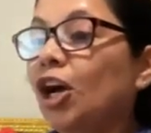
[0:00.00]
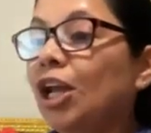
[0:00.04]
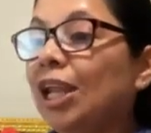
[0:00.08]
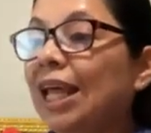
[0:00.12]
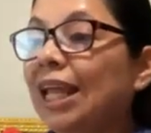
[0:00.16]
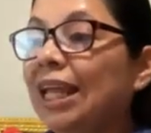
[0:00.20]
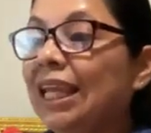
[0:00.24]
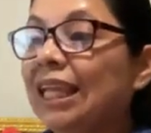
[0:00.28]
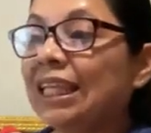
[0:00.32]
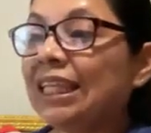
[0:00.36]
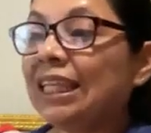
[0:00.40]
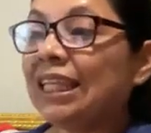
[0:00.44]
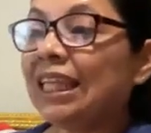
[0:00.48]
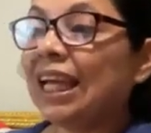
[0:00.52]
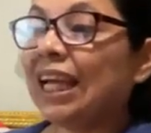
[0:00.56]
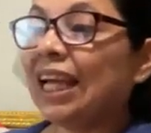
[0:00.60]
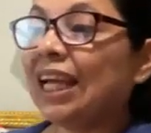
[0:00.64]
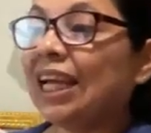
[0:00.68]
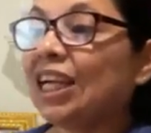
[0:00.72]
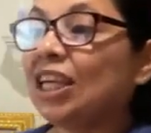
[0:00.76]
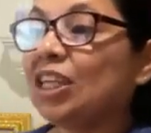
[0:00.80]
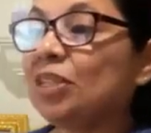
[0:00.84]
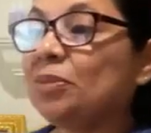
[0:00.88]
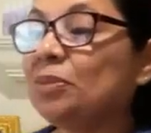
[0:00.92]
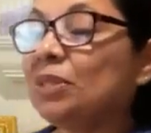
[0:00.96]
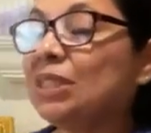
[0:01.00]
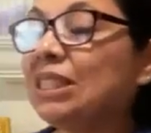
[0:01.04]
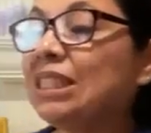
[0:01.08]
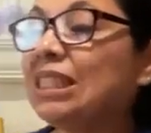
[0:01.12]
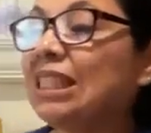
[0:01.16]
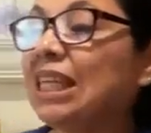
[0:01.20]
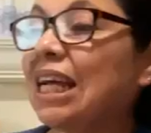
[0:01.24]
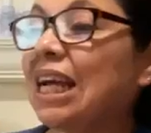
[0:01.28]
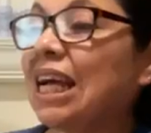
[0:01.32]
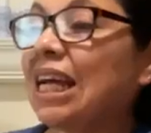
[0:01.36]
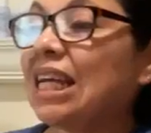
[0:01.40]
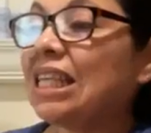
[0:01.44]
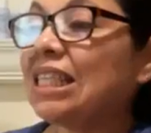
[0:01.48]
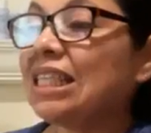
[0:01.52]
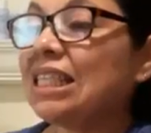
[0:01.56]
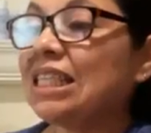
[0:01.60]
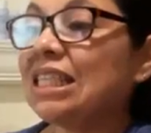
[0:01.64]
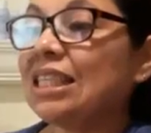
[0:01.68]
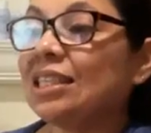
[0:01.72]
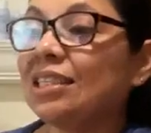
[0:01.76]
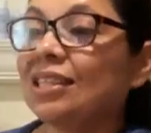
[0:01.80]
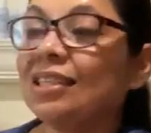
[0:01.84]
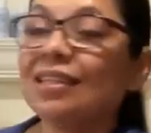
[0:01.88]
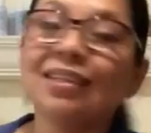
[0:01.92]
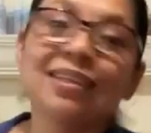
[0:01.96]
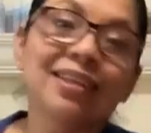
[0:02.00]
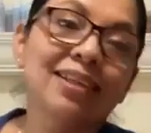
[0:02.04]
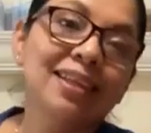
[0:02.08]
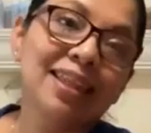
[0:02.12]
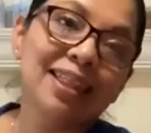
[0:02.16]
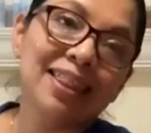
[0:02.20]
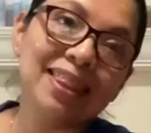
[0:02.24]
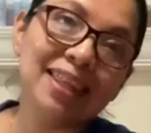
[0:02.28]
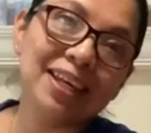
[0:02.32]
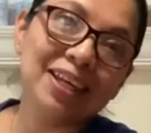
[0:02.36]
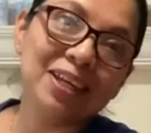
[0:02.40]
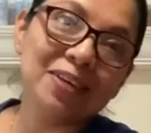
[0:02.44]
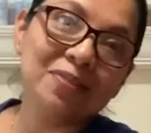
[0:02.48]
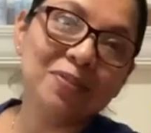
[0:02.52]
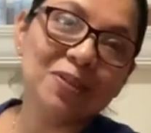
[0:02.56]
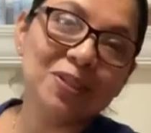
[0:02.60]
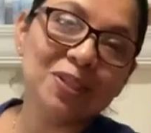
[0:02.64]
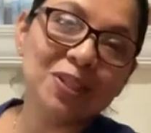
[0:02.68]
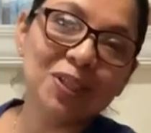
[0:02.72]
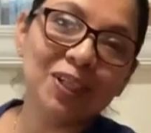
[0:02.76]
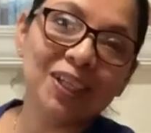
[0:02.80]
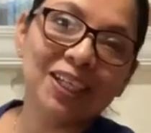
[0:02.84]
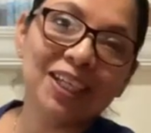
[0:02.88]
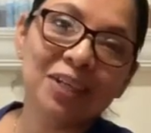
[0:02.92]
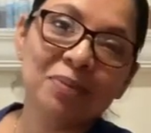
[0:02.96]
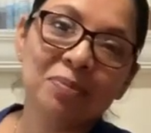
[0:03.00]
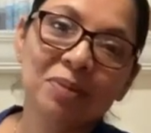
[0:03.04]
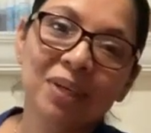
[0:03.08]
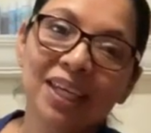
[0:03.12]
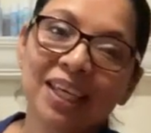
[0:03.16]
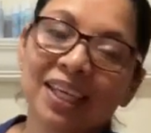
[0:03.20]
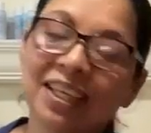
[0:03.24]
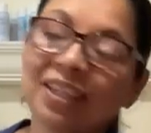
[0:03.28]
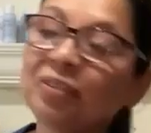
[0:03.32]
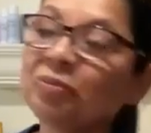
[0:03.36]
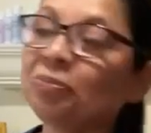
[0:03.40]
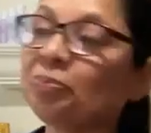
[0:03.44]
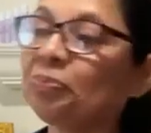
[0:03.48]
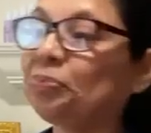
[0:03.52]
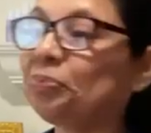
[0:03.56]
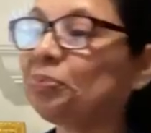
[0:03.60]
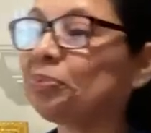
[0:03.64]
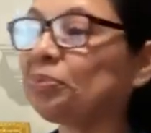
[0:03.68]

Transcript: Hola Linda, ¿cómo estás? Thank you for joining me.